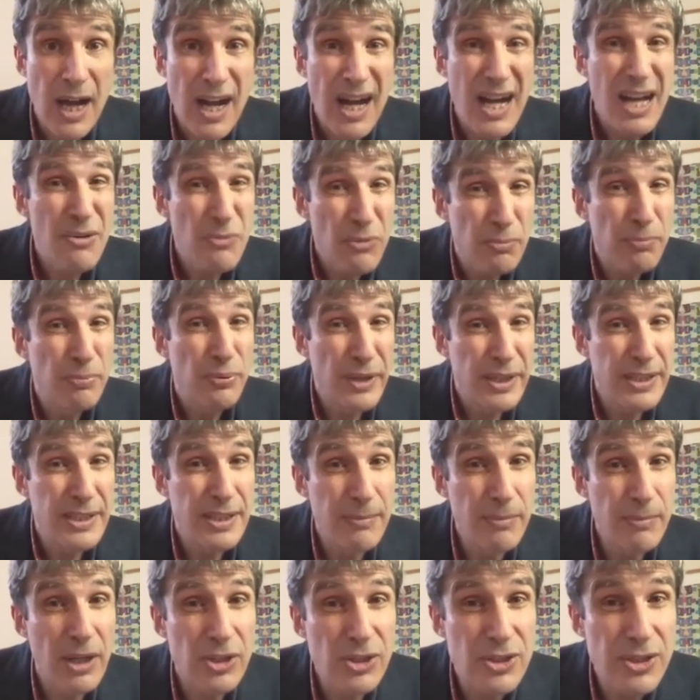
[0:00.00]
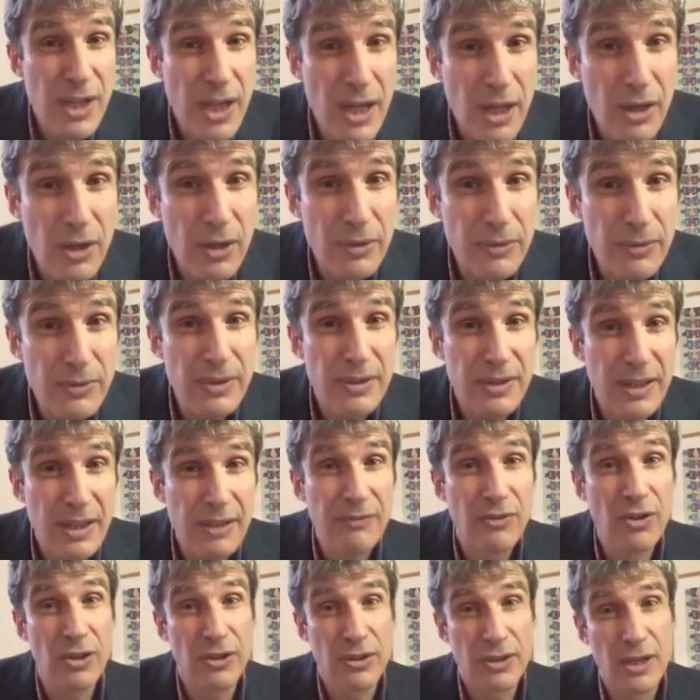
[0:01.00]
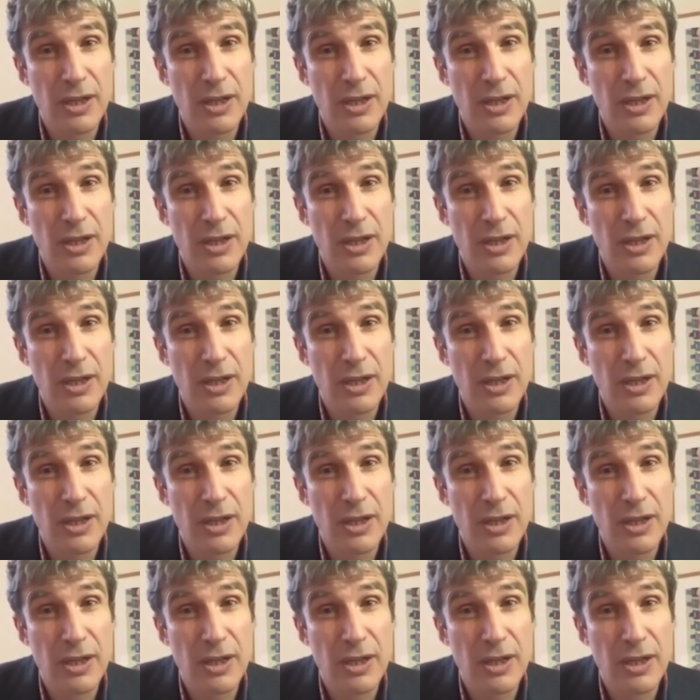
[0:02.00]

I will pretty much know that they've got